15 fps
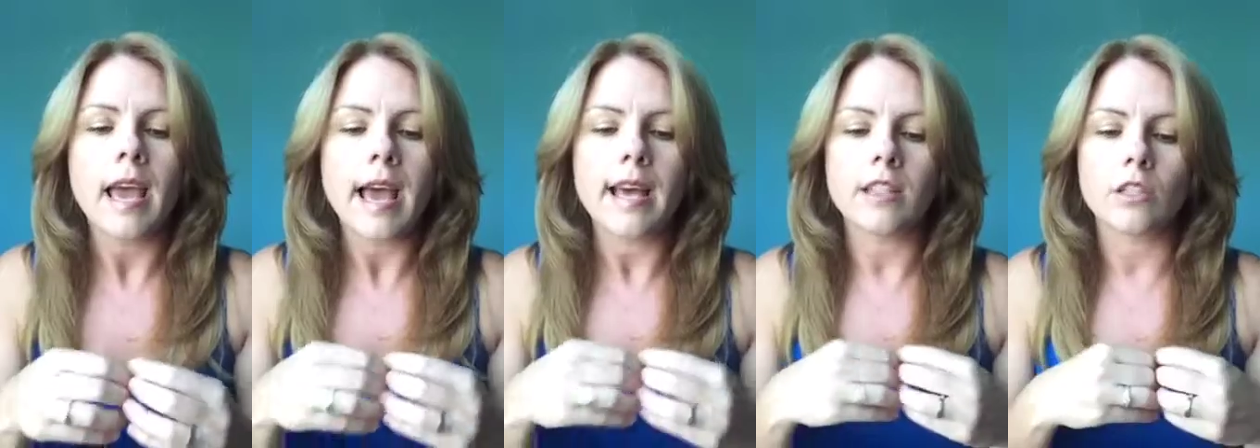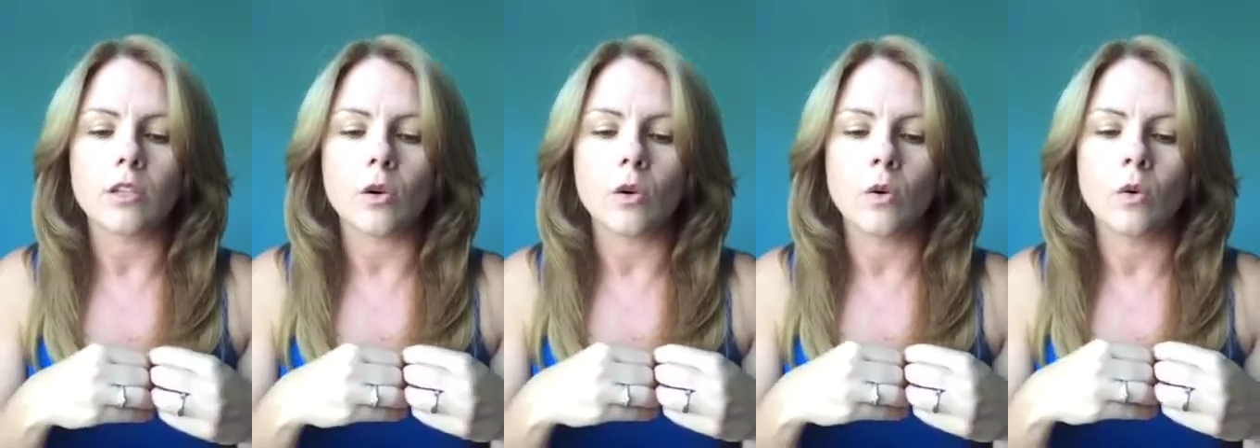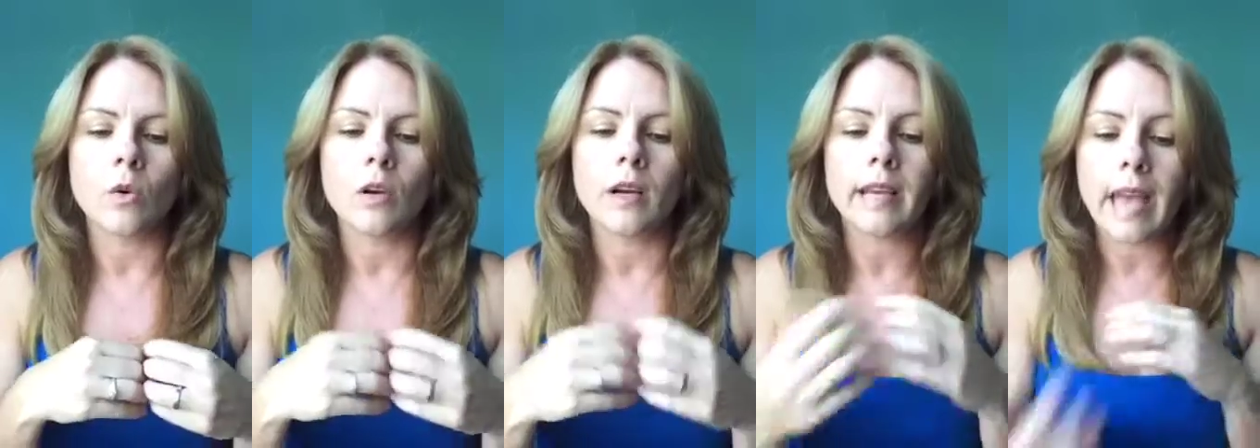And
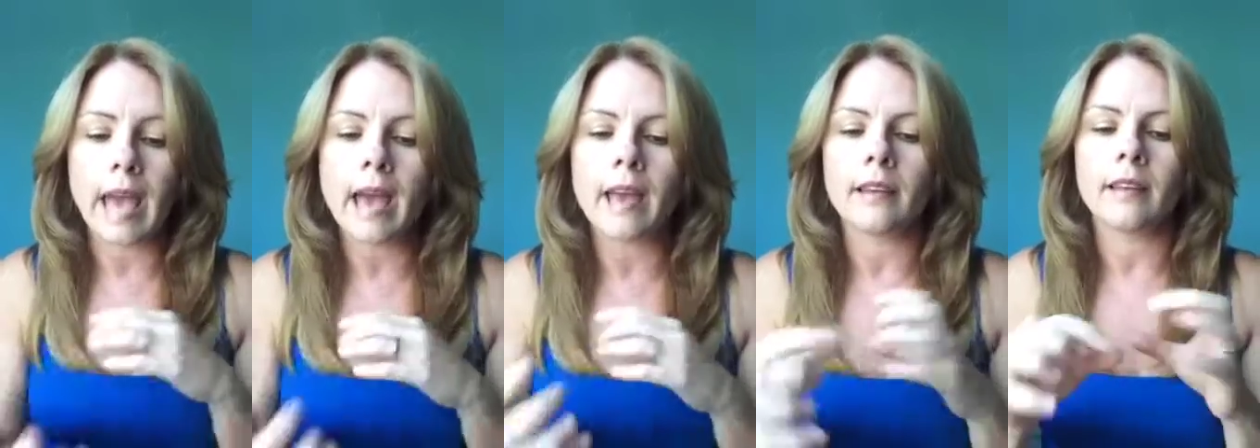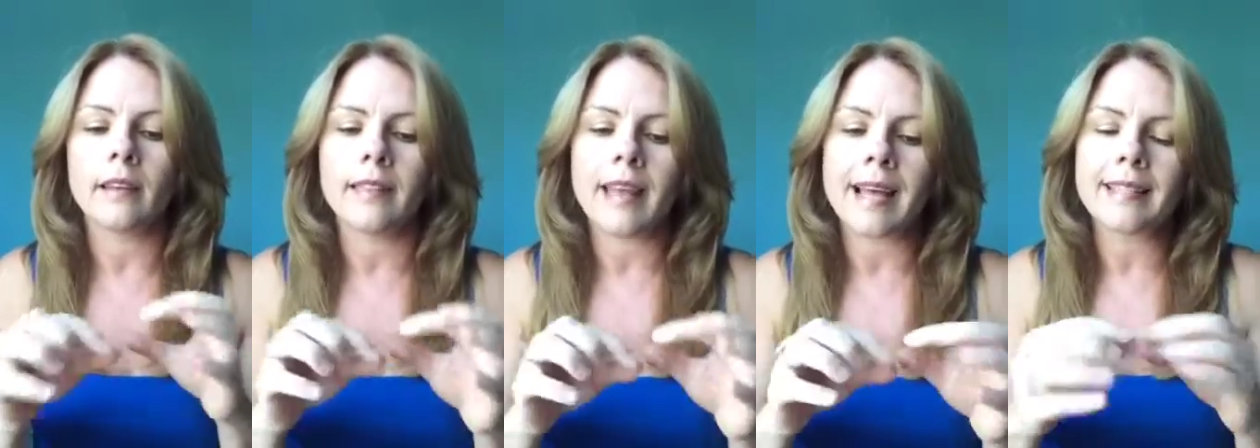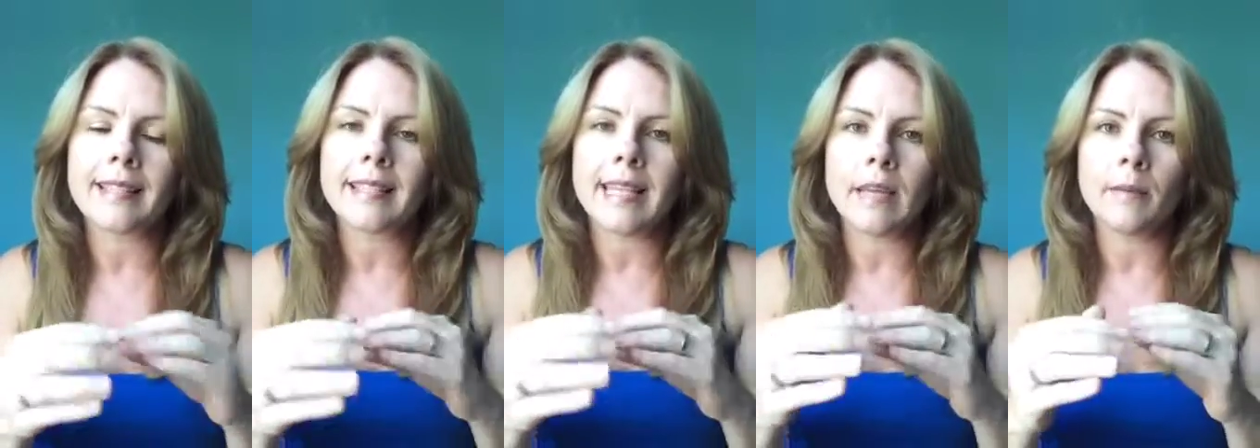so, again,
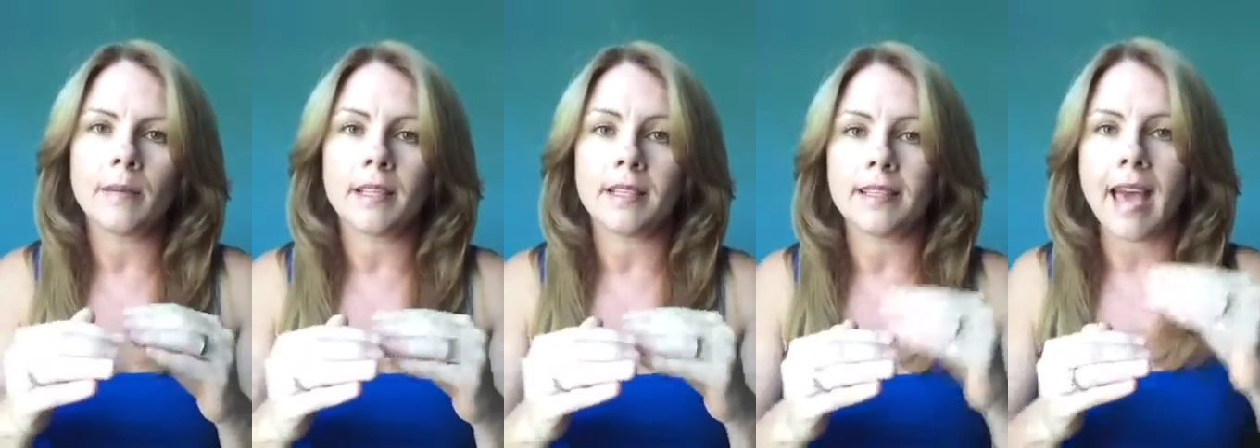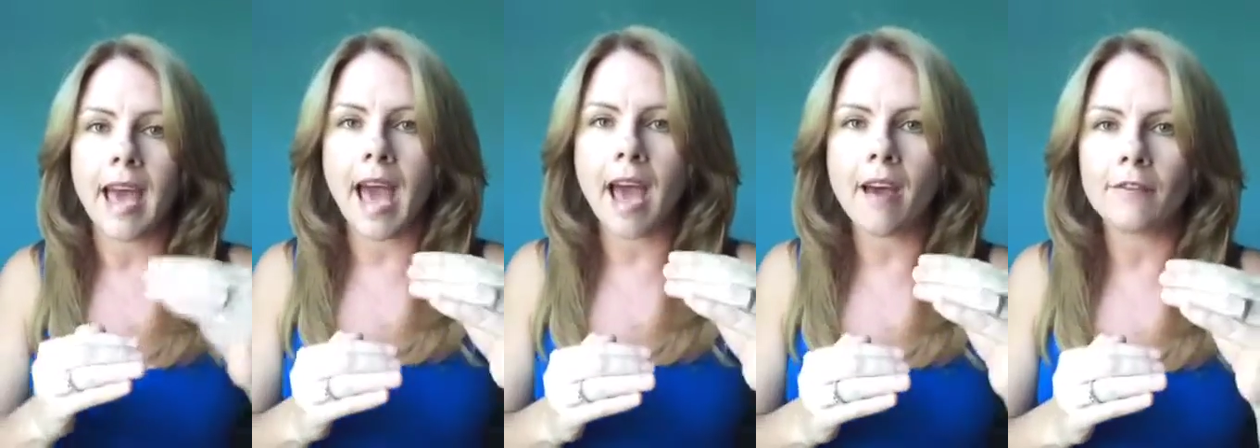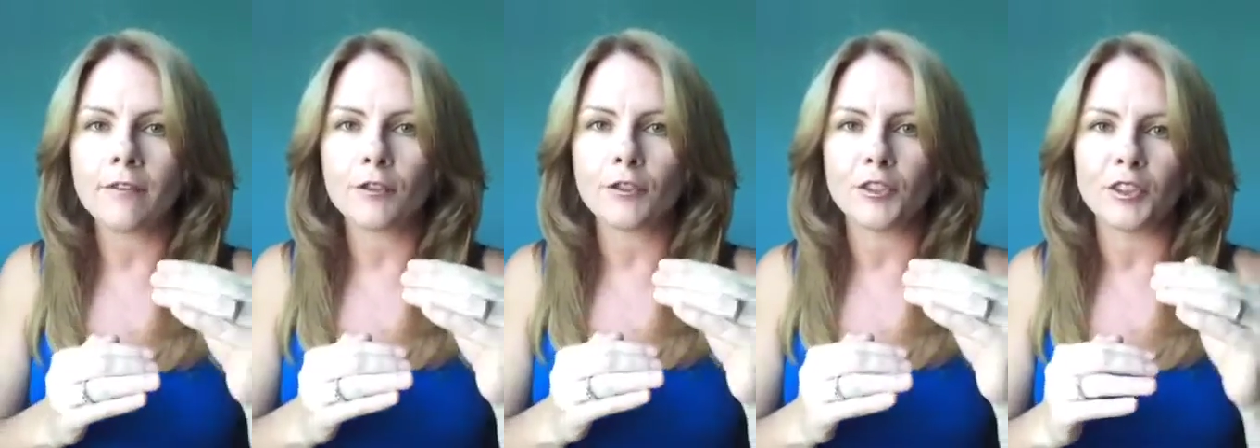that statement is
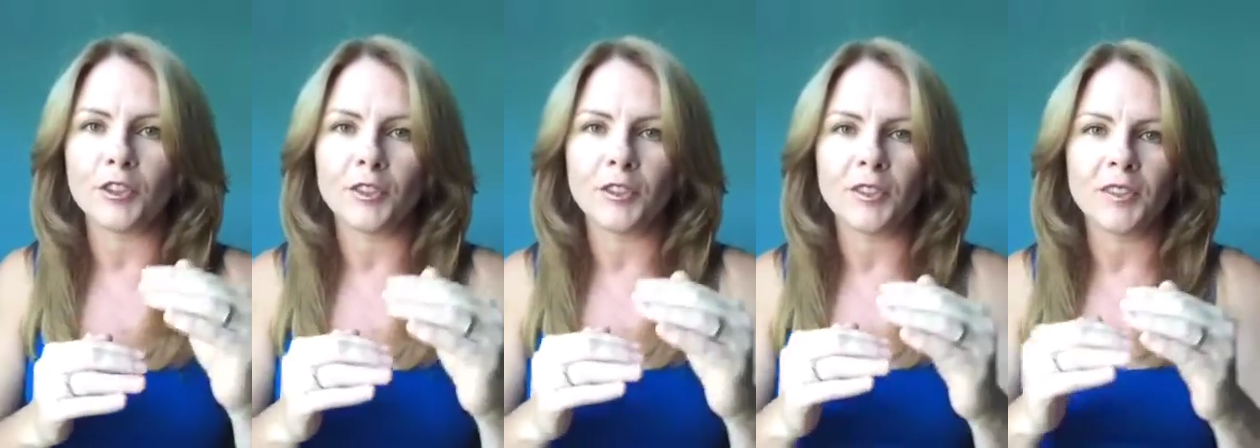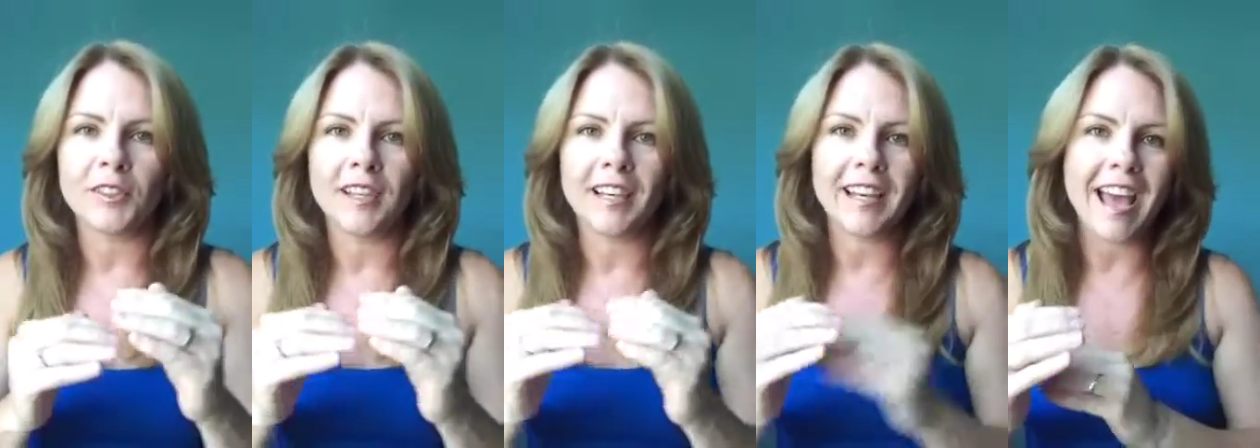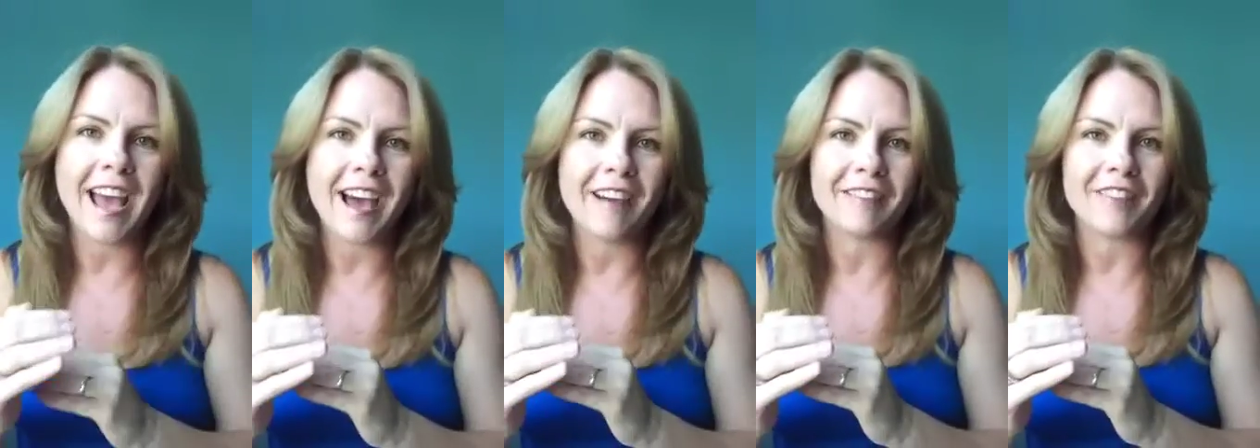half true and
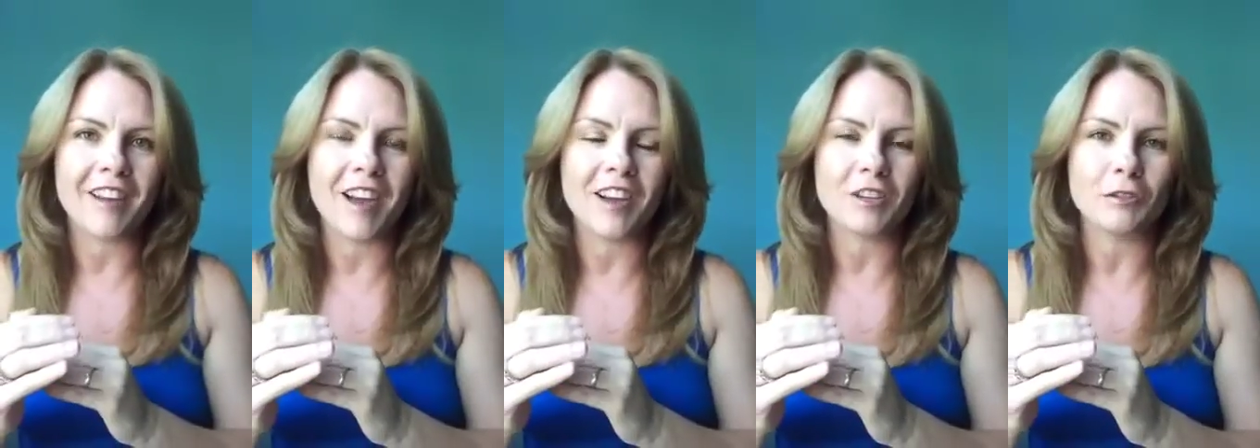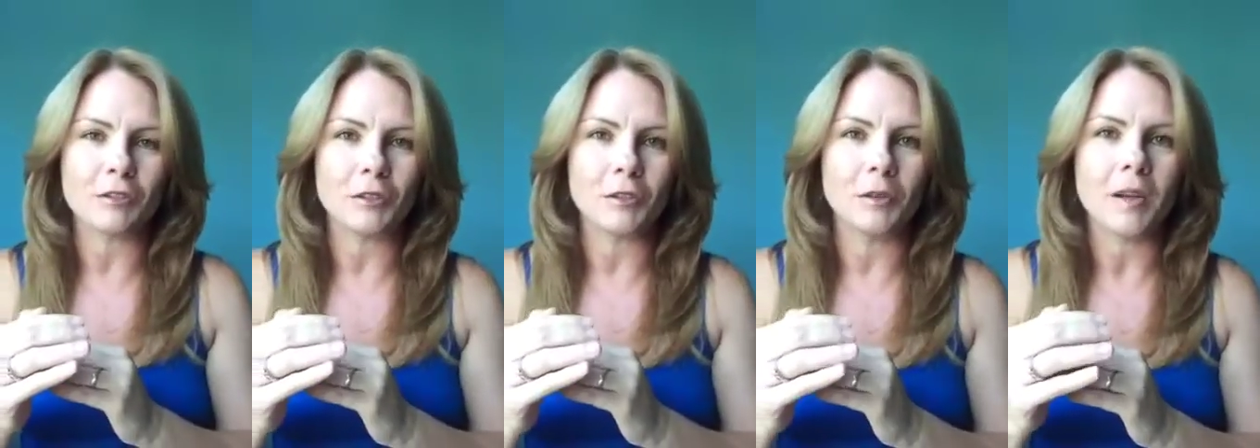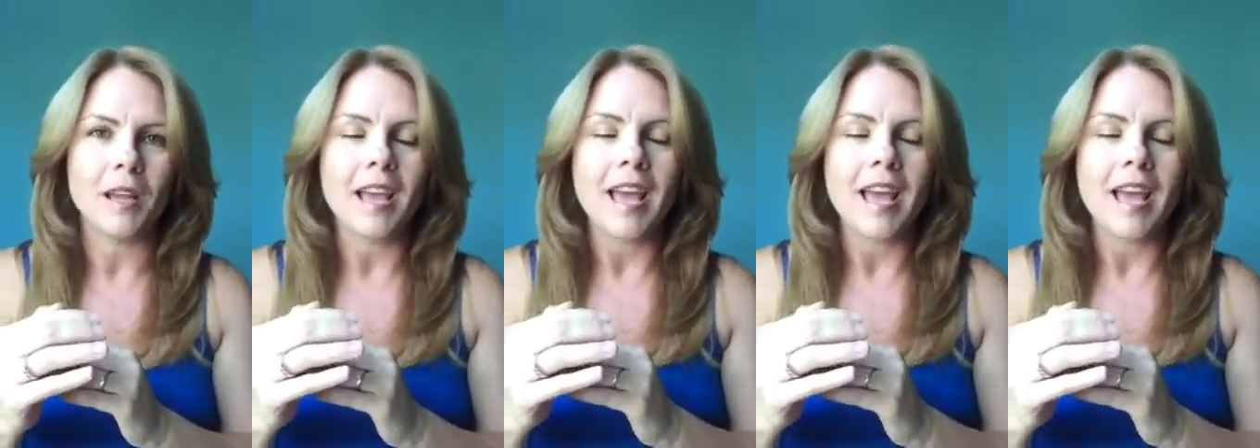half not true.